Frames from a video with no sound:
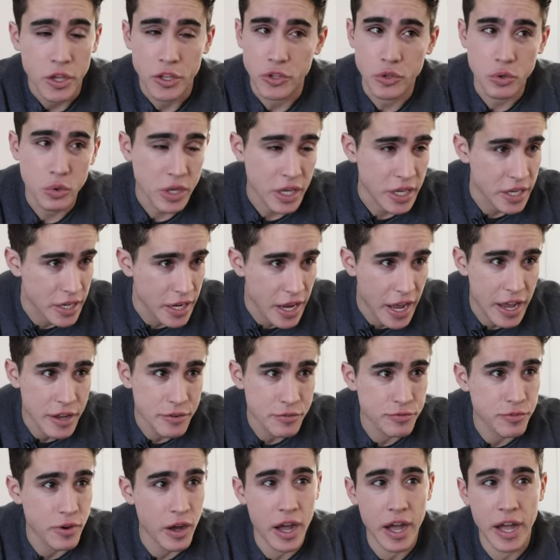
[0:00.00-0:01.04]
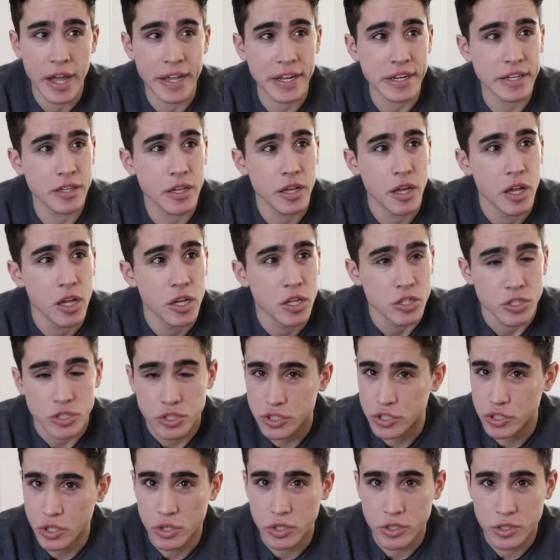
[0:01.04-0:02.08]
you cannot find
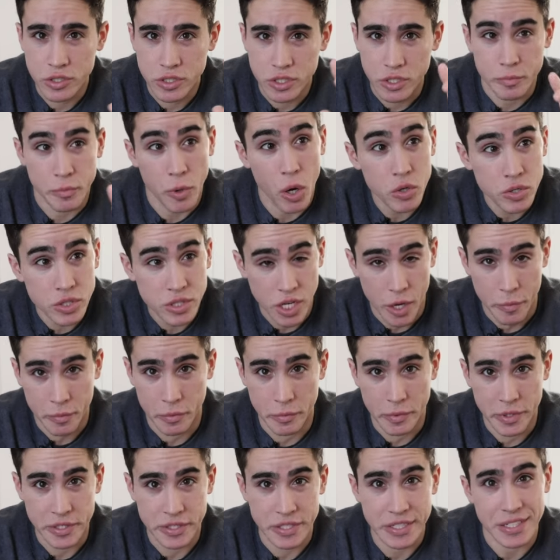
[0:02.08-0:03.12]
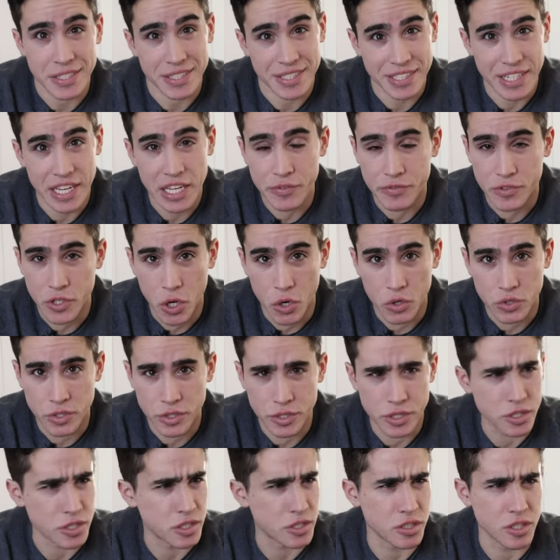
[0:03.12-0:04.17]
certain most supplements in safe
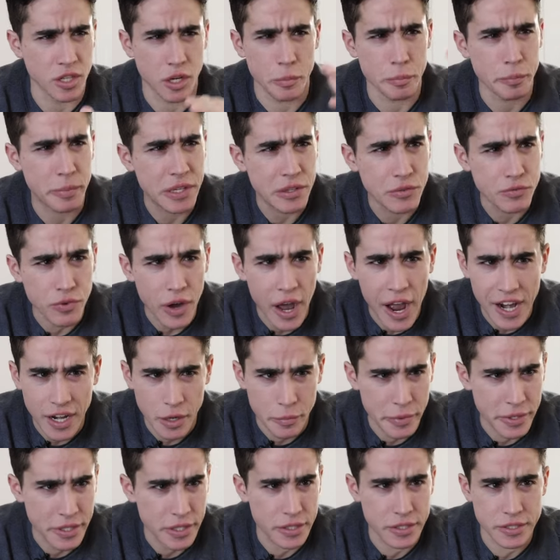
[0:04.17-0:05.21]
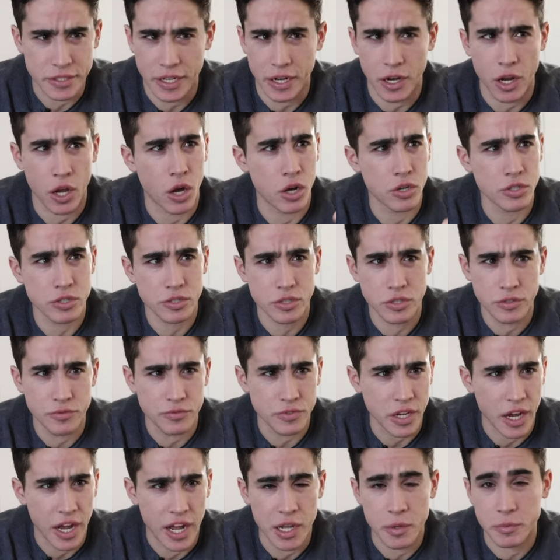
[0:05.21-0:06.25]
dosages you know b vitamins at hundreds
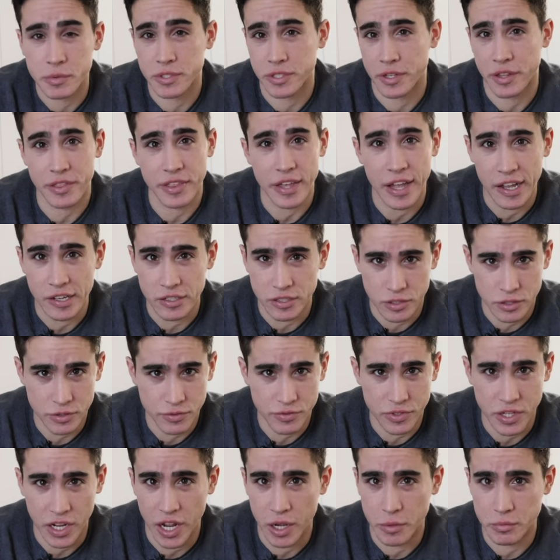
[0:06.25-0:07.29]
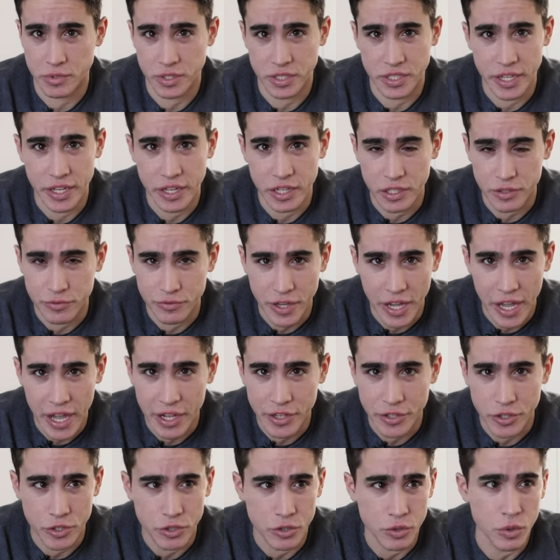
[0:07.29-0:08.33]
of times to thousands of times the daily
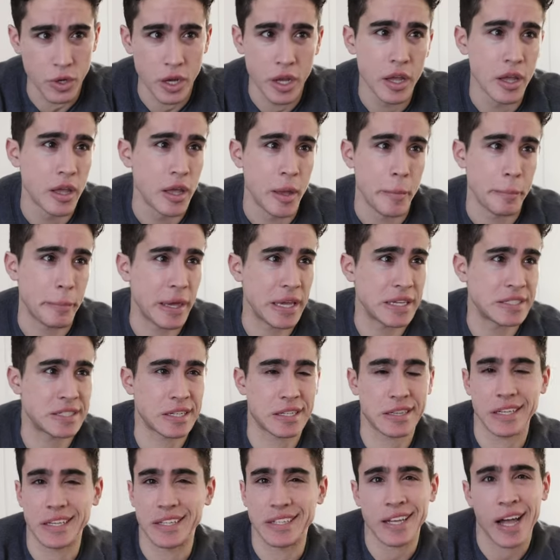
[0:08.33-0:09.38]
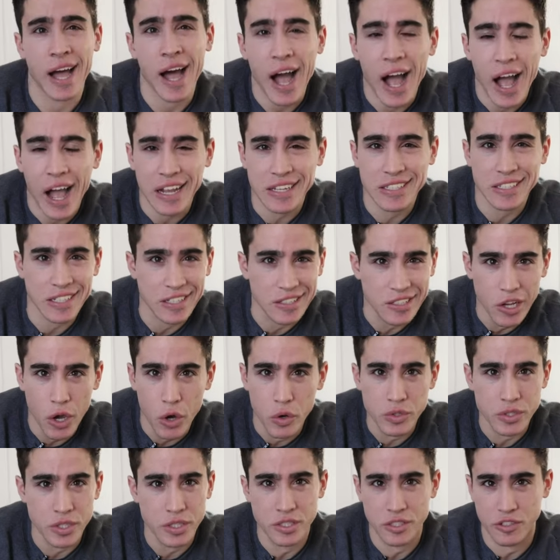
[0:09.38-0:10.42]
value basically toxic
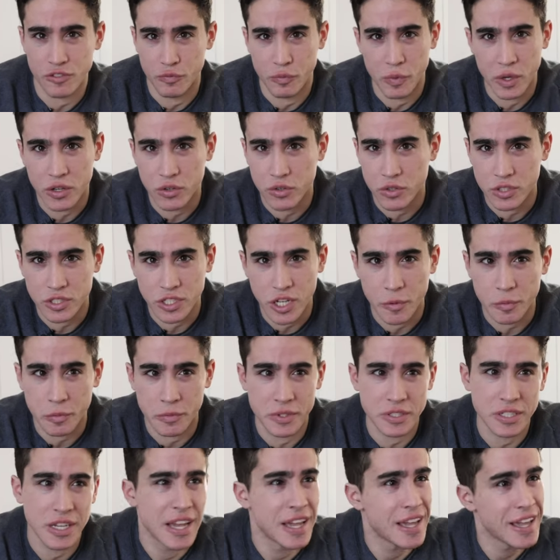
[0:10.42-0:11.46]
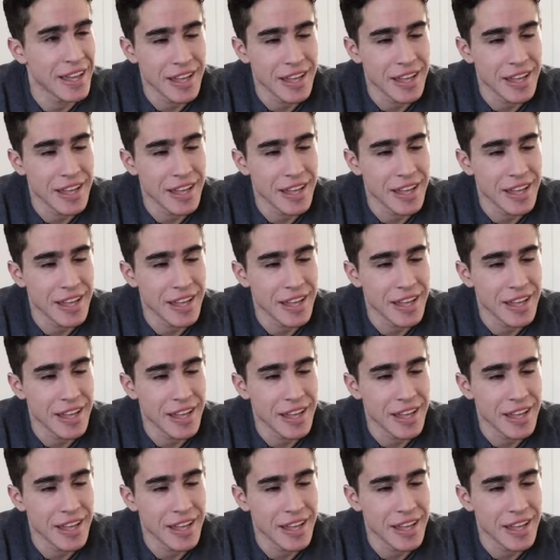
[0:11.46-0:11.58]
doses of mineral supplements